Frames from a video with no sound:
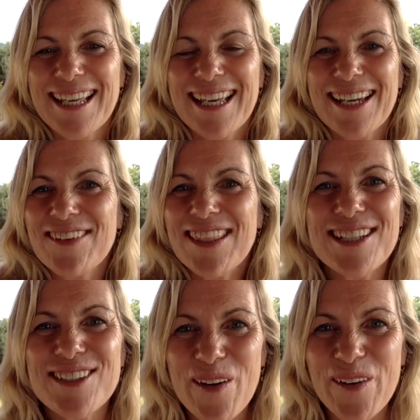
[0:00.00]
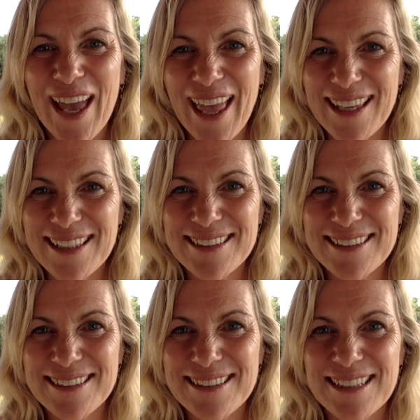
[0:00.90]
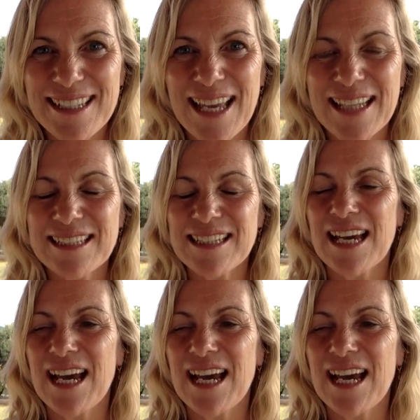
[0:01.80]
everything's okay. And